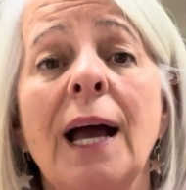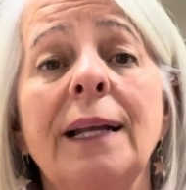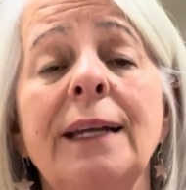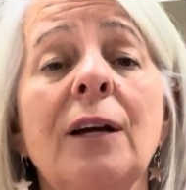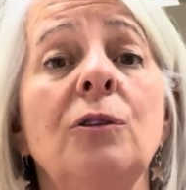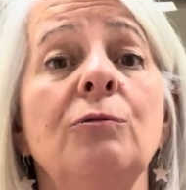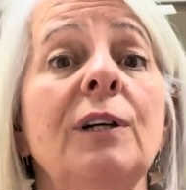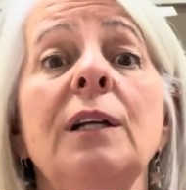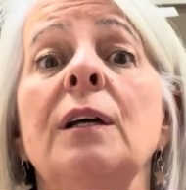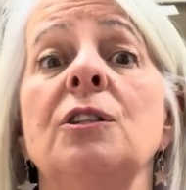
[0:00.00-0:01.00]
And now you
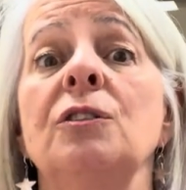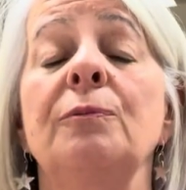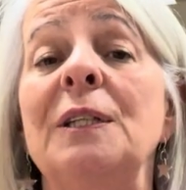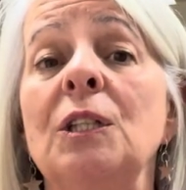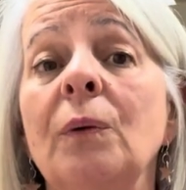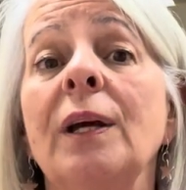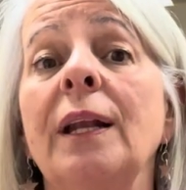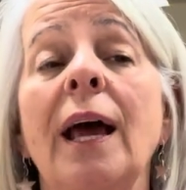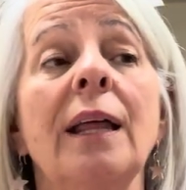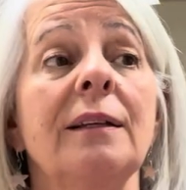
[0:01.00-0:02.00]
realize you've been doing
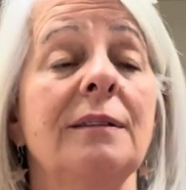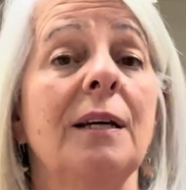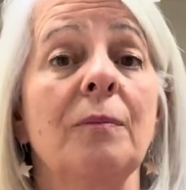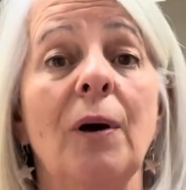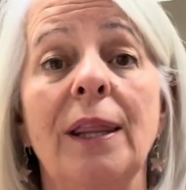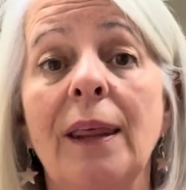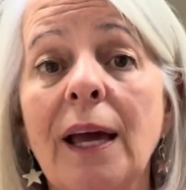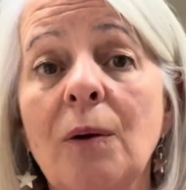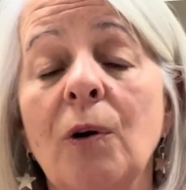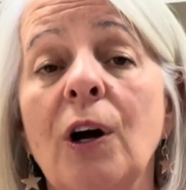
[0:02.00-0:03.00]
that the same way
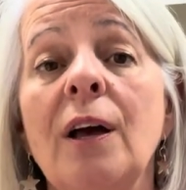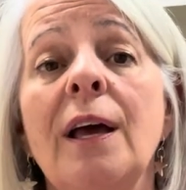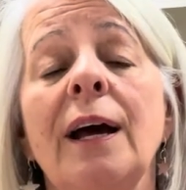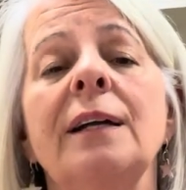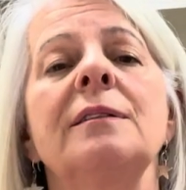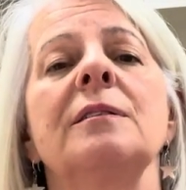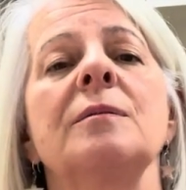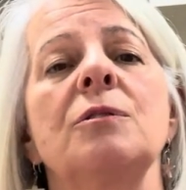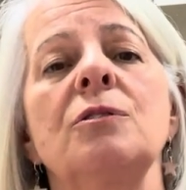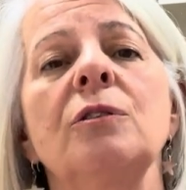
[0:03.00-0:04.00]
they were, and it's time
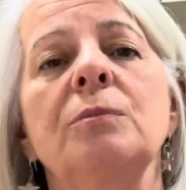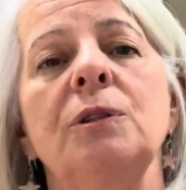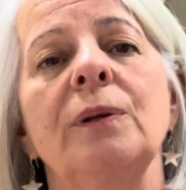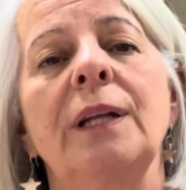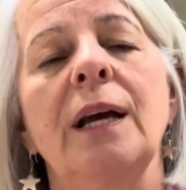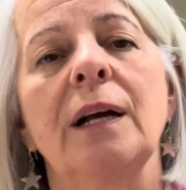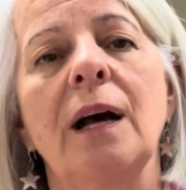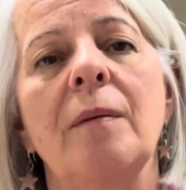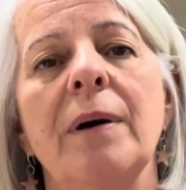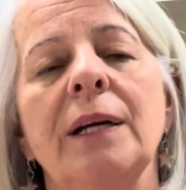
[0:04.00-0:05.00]
to stop doing that and
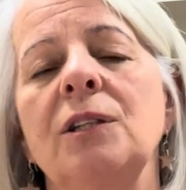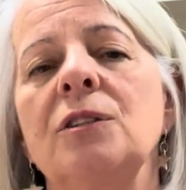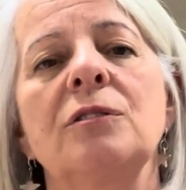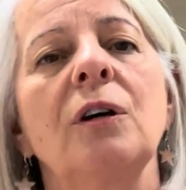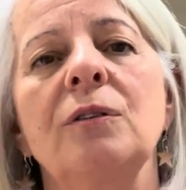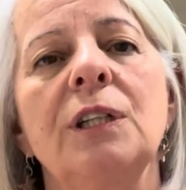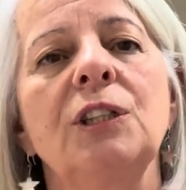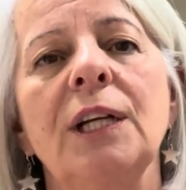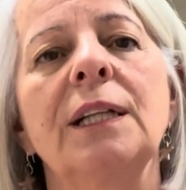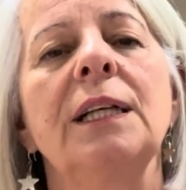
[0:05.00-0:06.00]
come back and just hold it
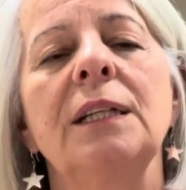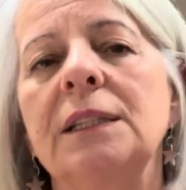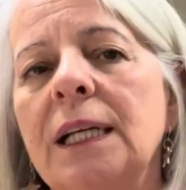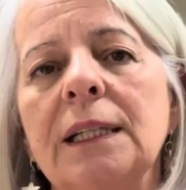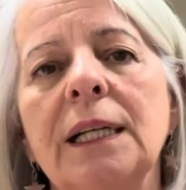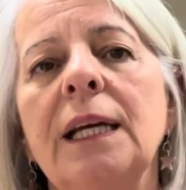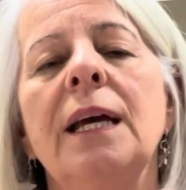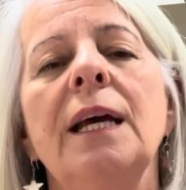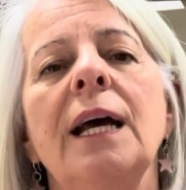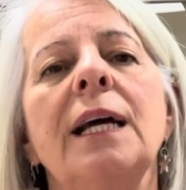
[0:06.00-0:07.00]
gently and tenderly
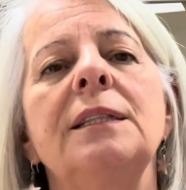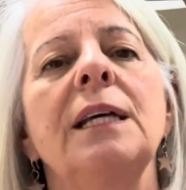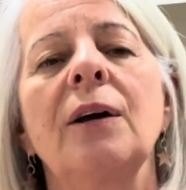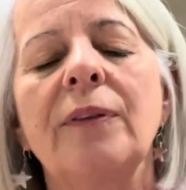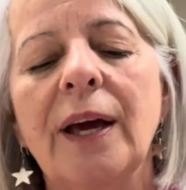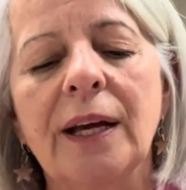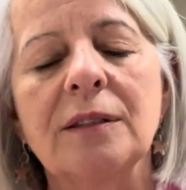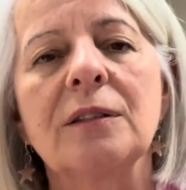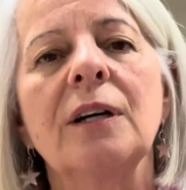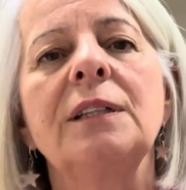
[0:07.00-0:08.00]
and tell that
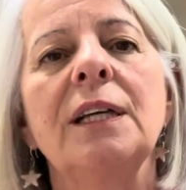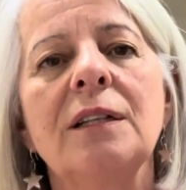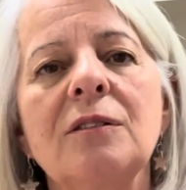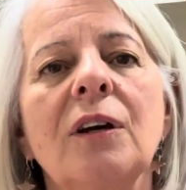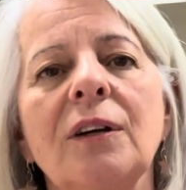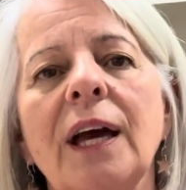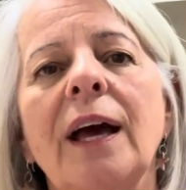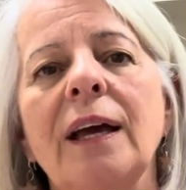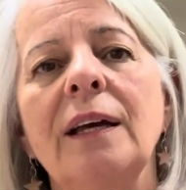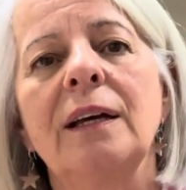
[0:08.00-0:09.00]
anxiety, it's
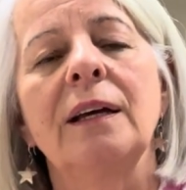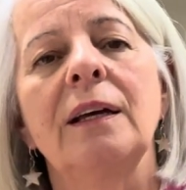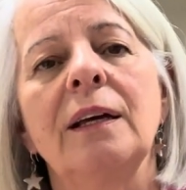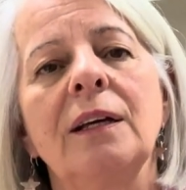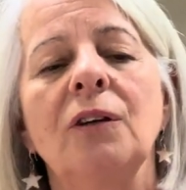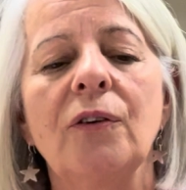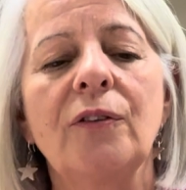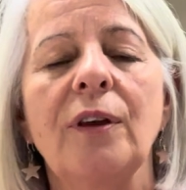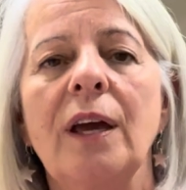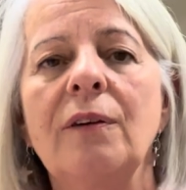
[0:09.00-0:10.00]
okay, you're
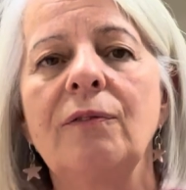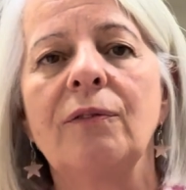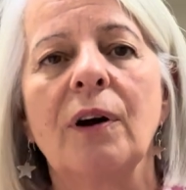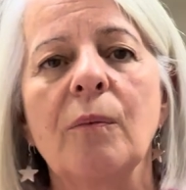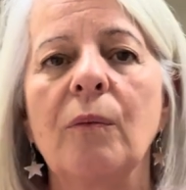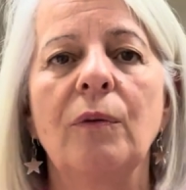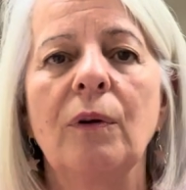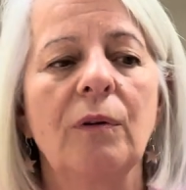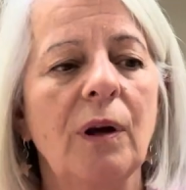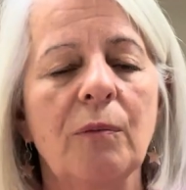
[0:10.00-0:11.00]
safe, I'm
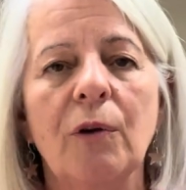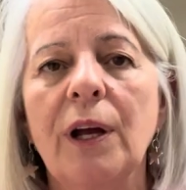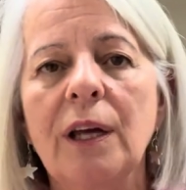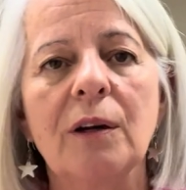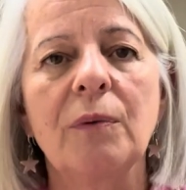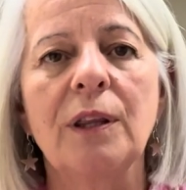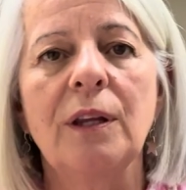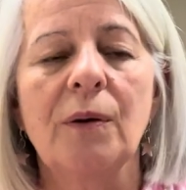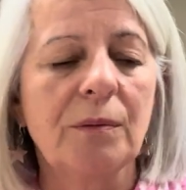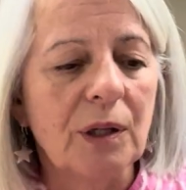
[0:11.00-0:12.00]
right here with
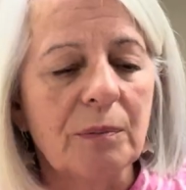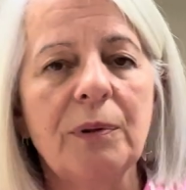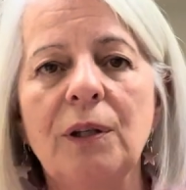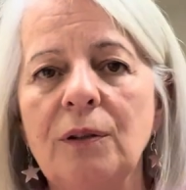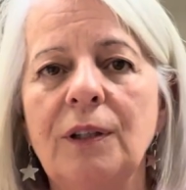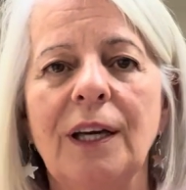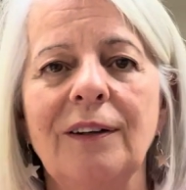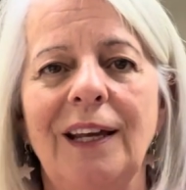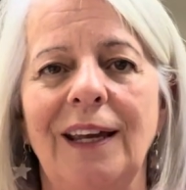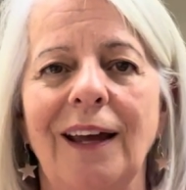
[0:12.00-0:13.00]
you, I'm going to put you
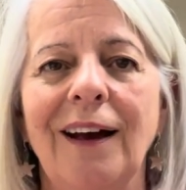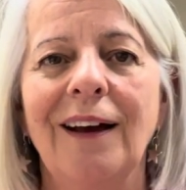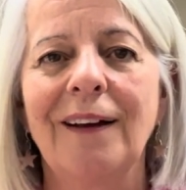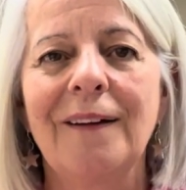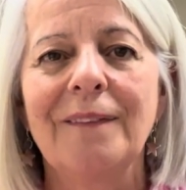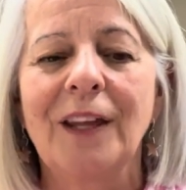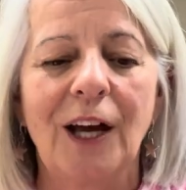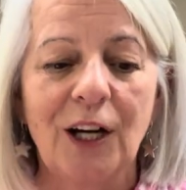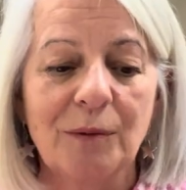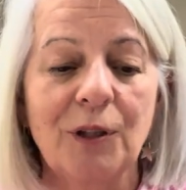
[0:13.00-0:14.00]
down here
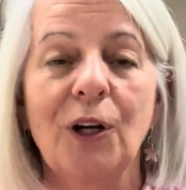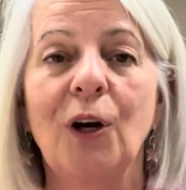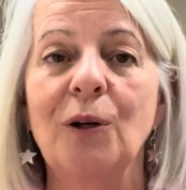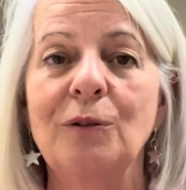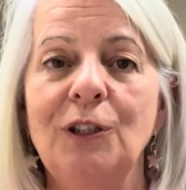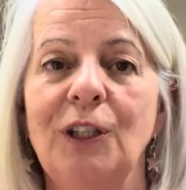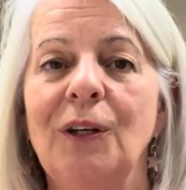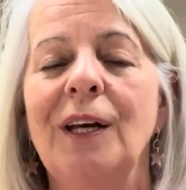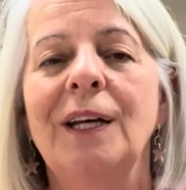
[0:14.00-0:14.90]
and I'm going to hold you.